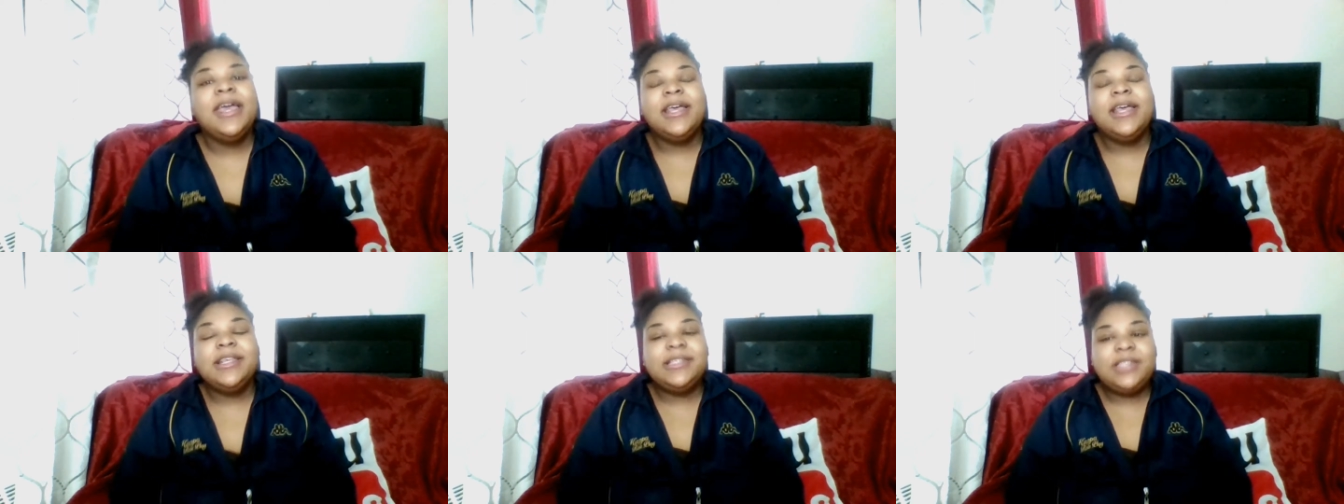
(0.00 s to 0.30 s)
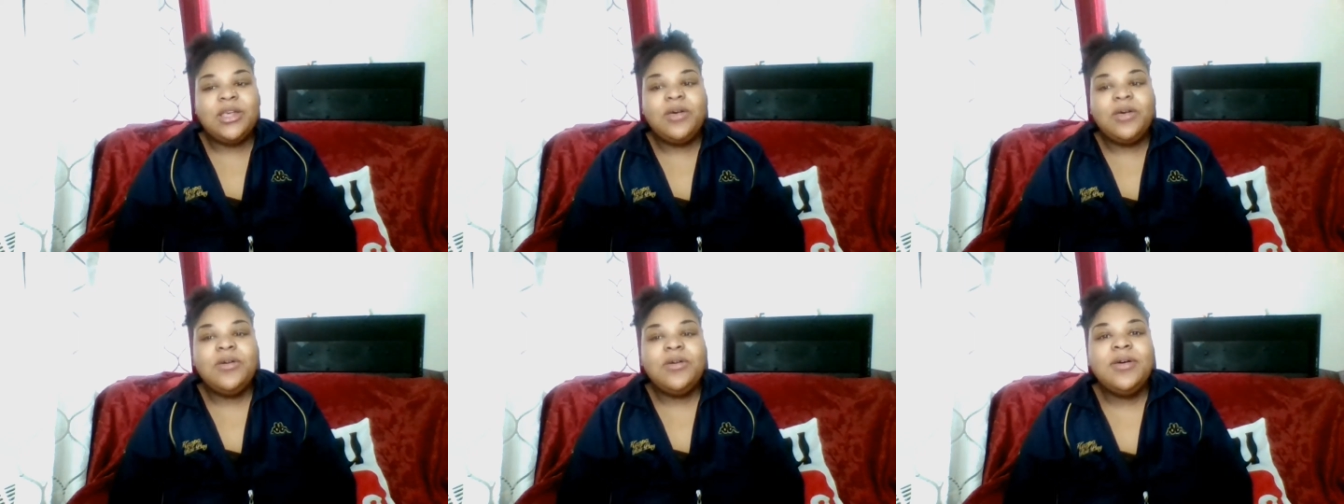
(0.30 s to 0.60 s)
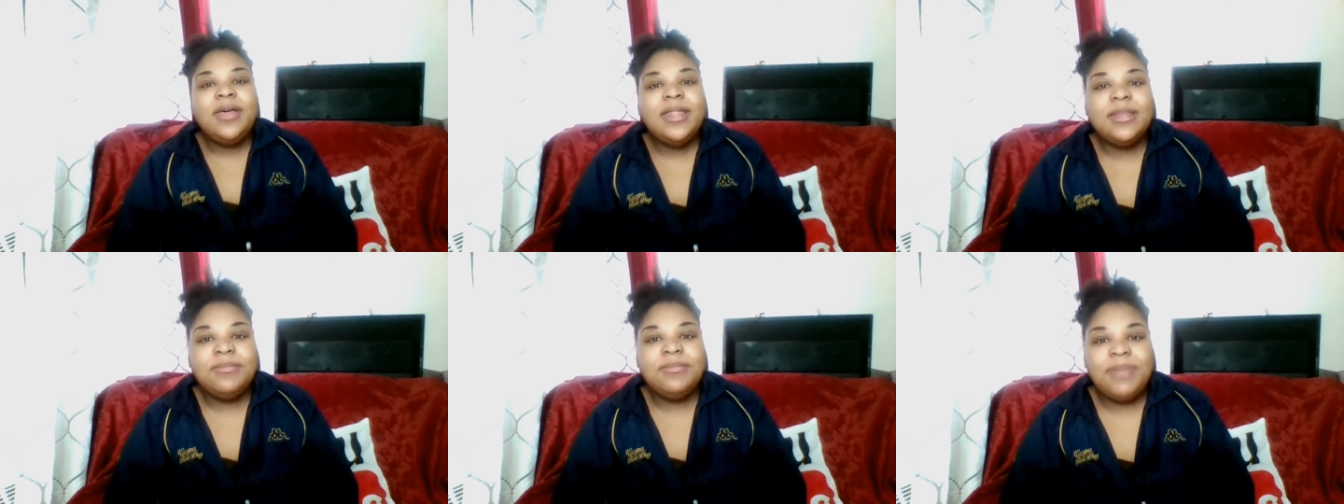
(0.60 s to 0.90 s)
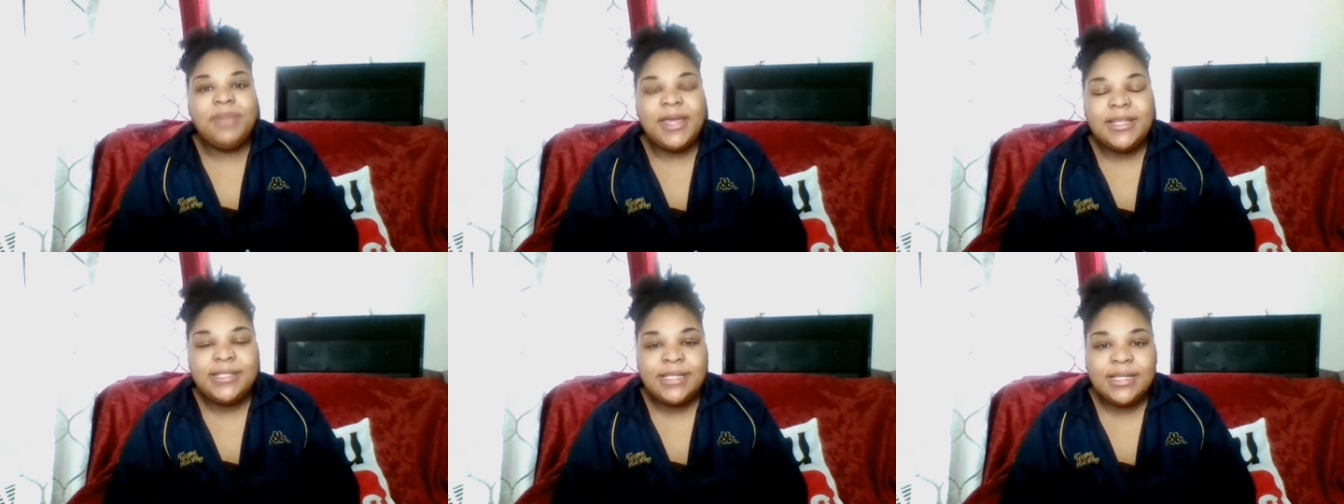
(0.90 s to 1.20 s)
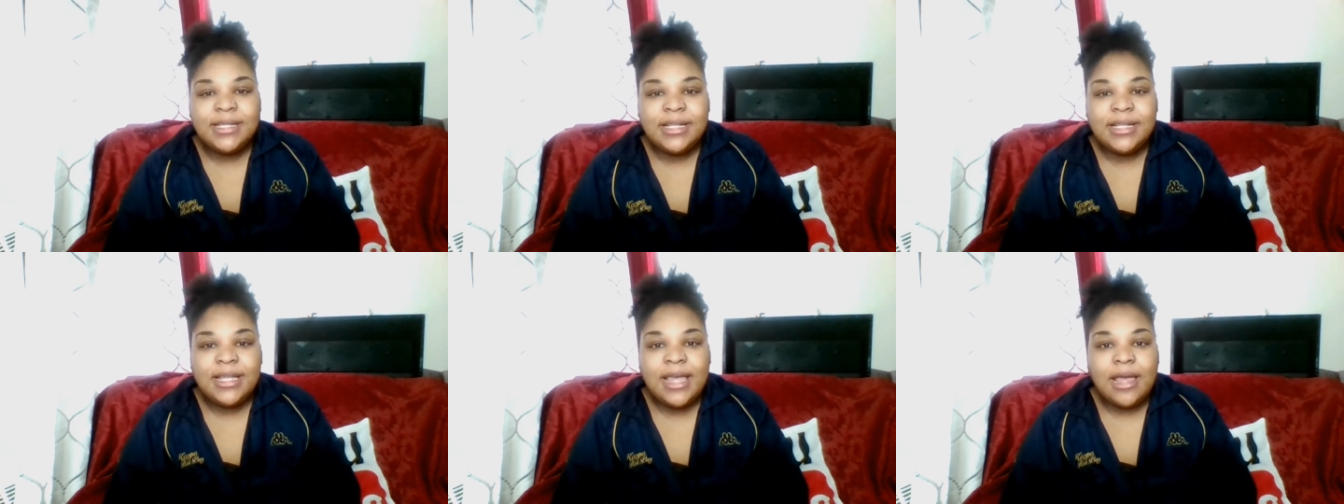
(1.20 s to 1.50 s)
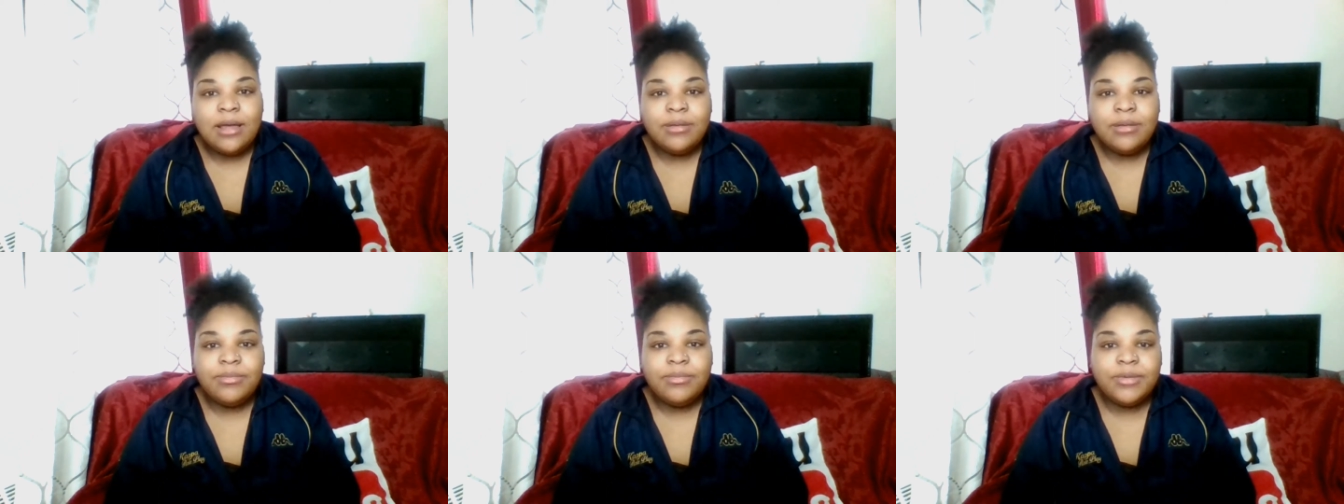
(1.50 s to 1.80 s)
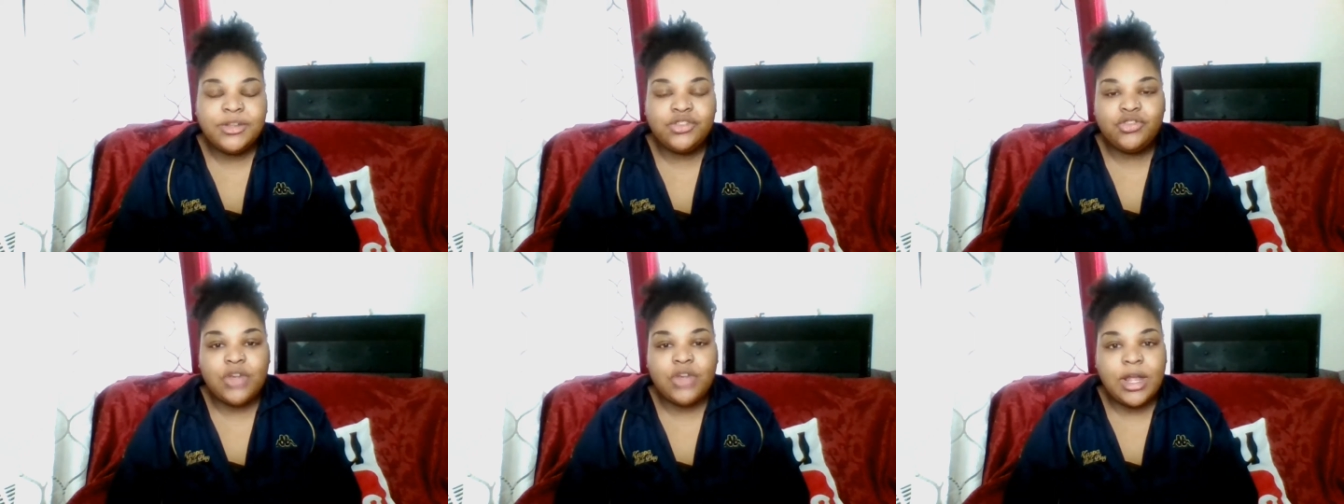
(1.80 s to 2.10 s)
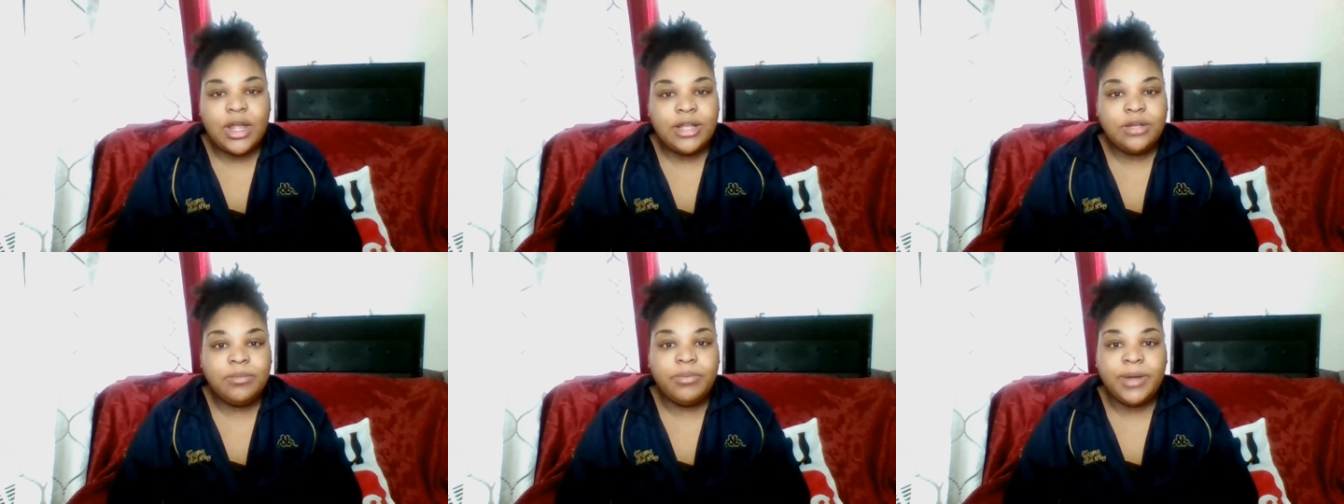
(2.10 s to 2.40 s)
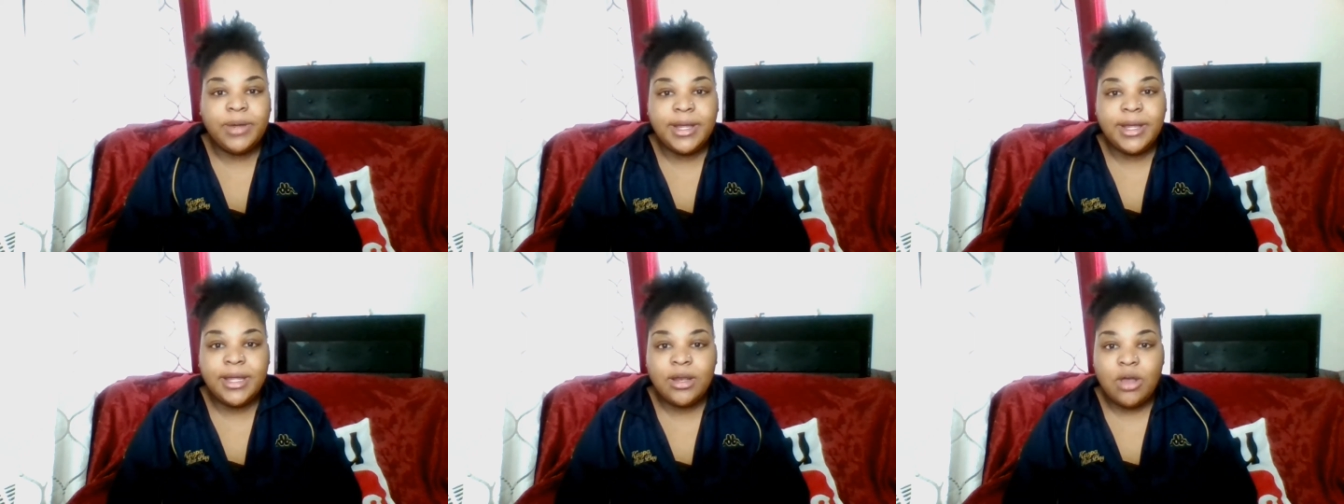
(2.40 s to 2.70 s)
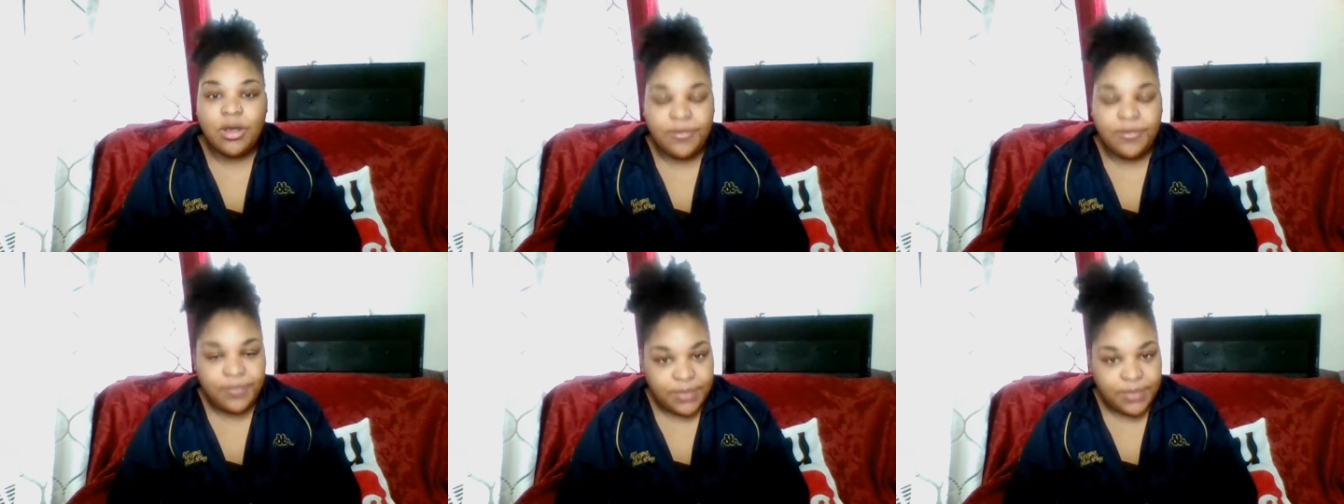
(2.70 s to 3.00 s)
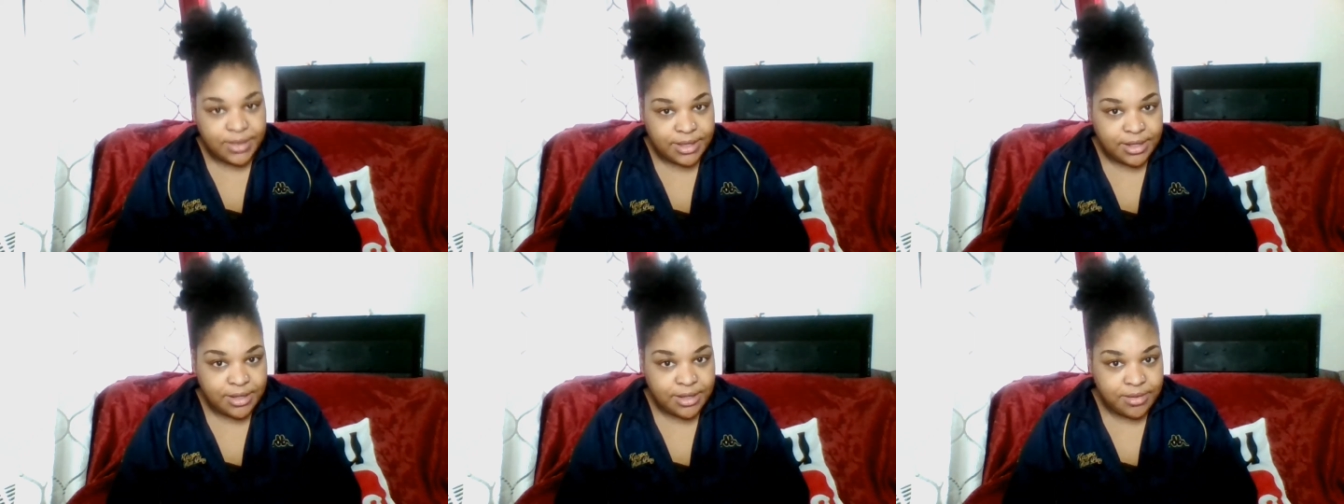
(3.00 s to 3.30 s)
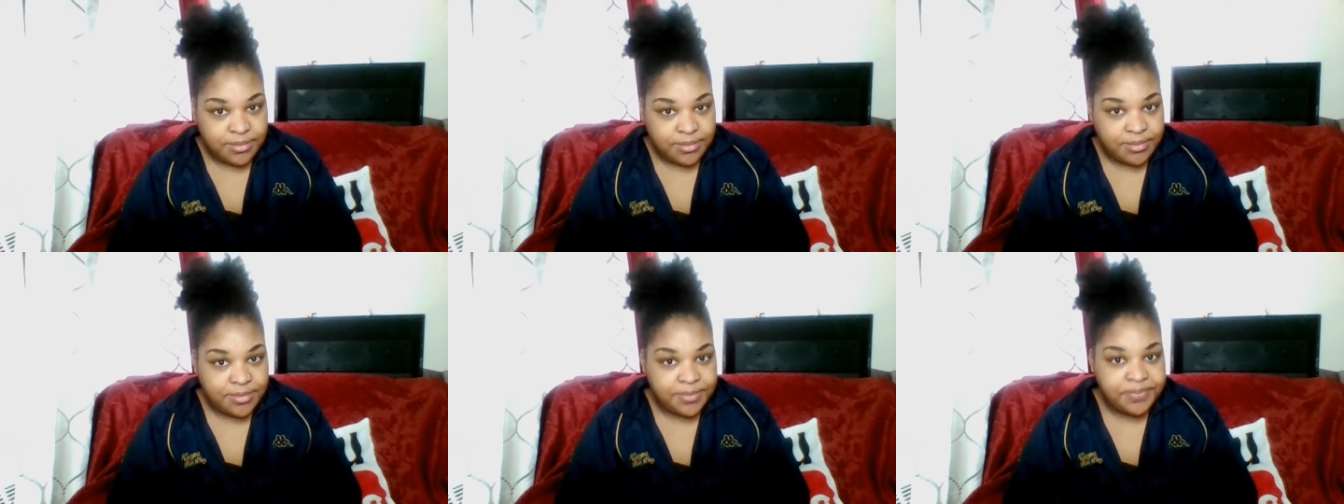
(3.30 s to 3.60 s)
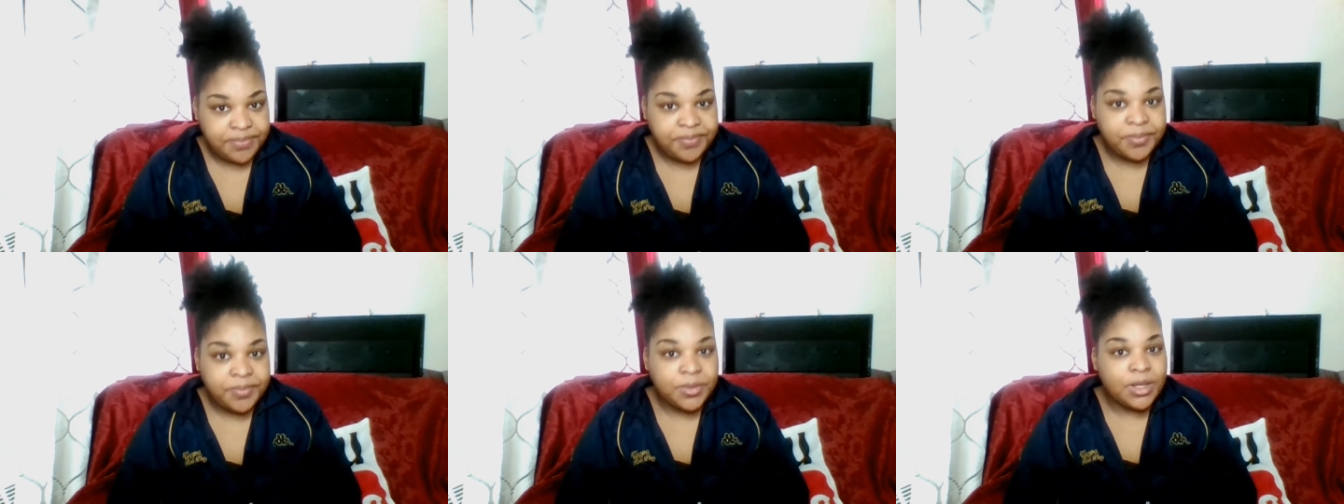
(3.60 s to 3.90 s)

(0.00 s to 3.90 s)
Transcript: So basically, I was trying to break it off with him.